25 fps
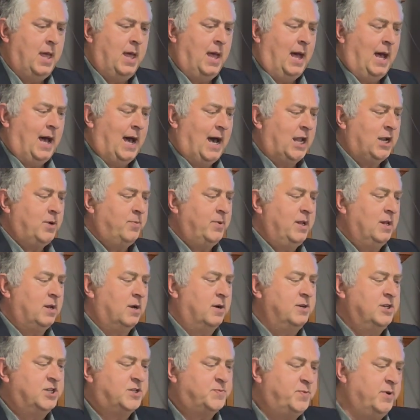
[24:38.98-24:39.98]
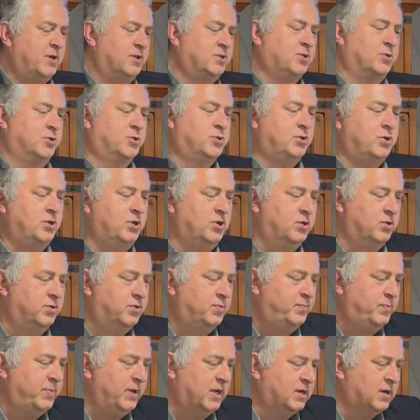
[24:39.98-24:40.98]
How do we learn spiritual truth?
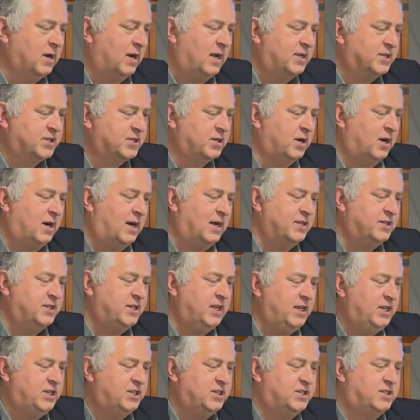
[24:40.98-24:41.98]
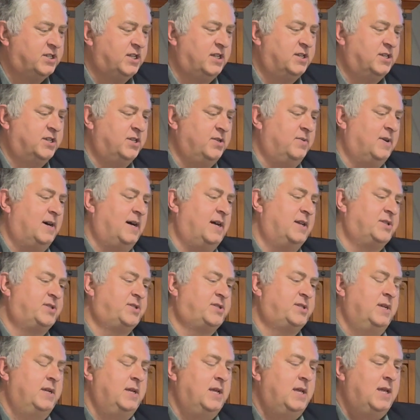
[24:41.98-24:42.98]
Because God teaches it to
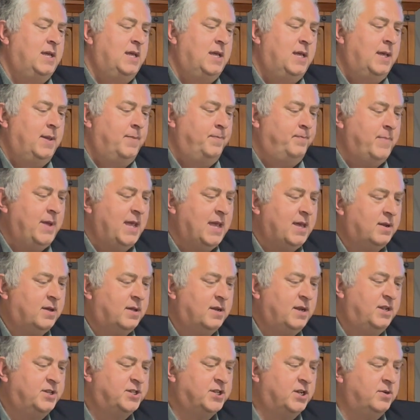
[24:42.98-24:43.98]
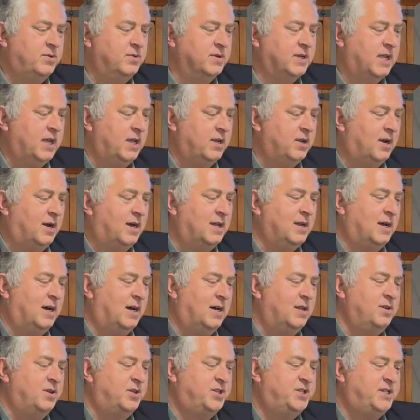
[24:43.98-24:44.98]
us. Man on his own cannot
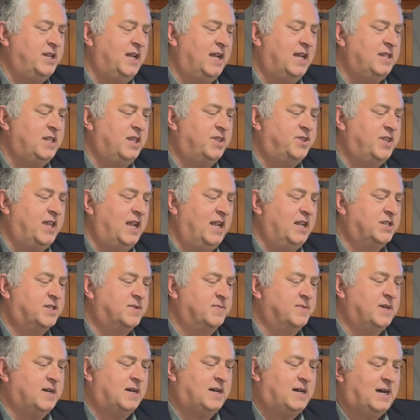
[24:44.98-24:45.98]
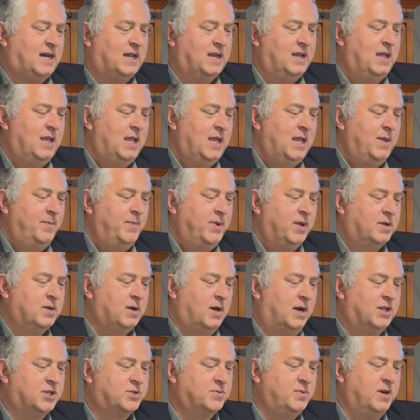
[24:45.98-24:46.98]
understand the things of God
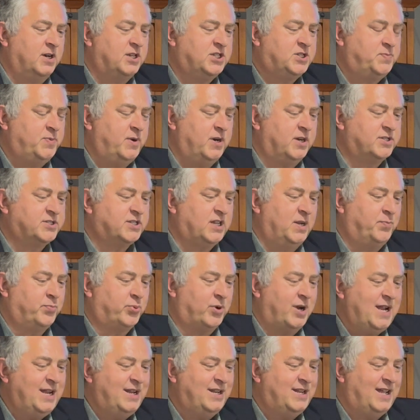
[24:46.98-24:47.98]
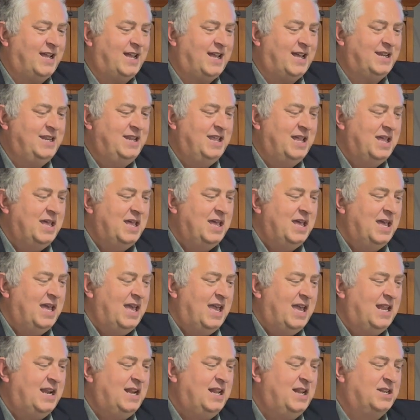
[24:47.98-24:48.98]
because we are spiritually brain dead,
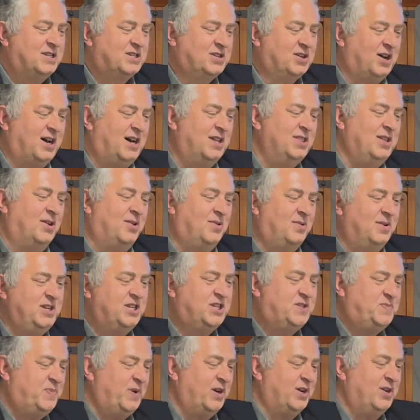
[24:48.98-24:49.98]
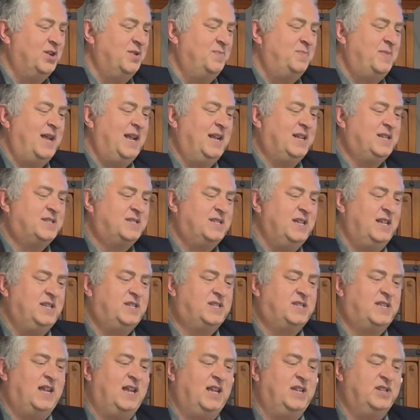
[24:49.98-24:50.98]
and it is God the Holy Spirit who makes these
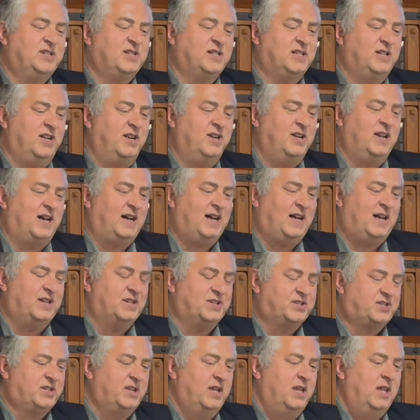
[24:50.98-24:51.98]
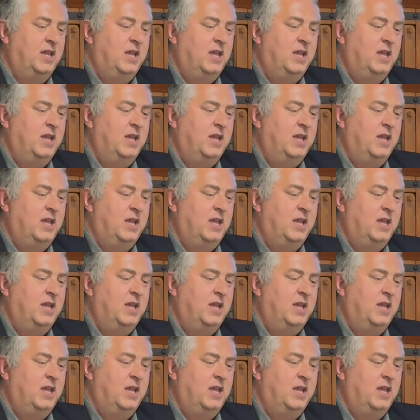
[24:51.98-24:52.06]
things clear to us.